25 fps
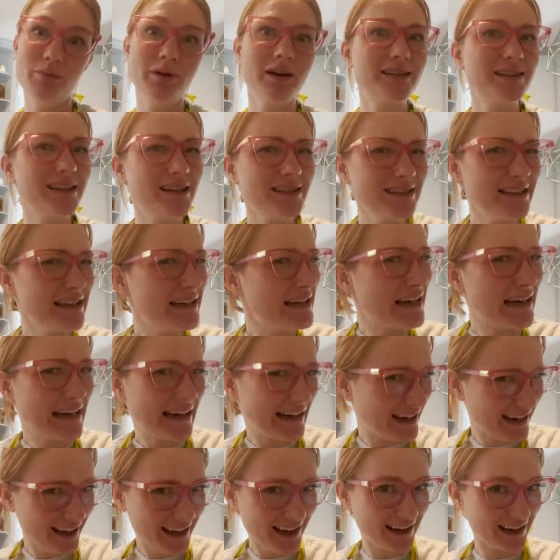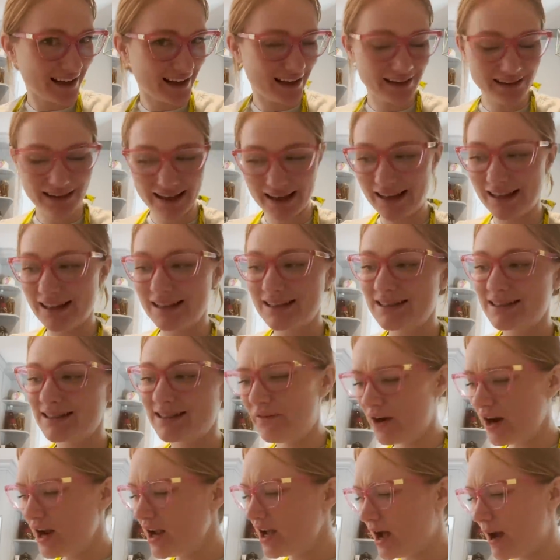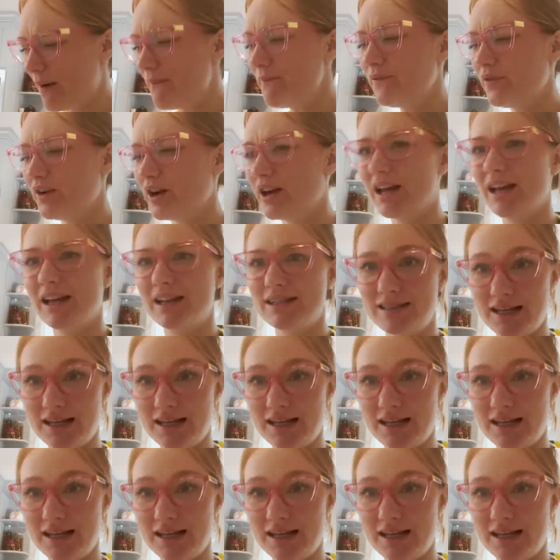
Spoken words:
but it doesn't need it. Like, it's very comforting and